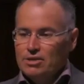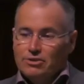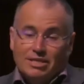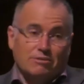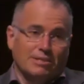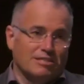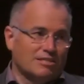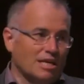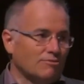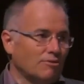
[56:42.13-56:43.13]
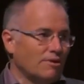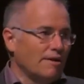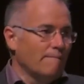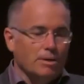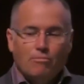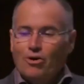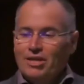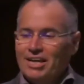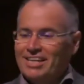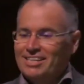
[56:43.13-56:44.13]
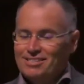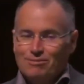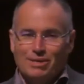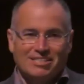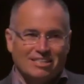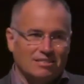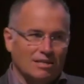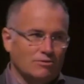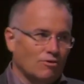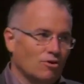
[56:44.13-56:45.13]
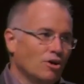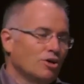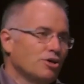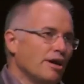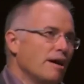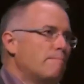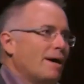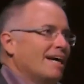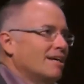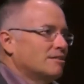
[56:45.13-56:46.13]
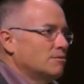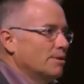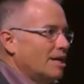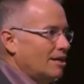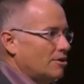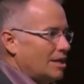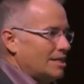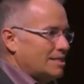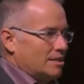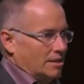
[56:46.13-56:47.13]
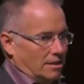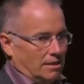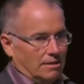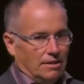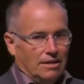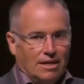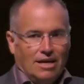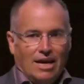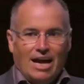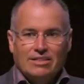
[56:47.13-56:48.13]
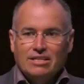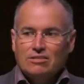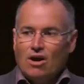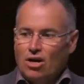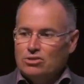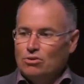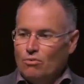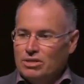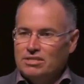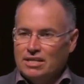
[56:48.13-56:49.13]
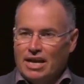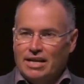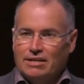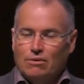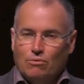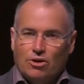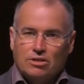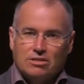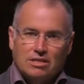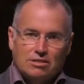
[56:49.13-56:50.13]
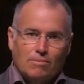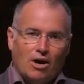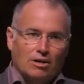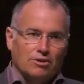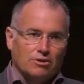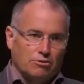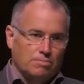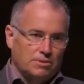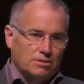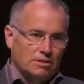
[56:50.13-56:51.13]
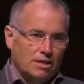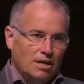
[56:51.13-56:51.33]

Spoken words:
You need to be successful, right? But more than to be successful, your impact has to be clearly seen. And this also, once again, works in smaller groups.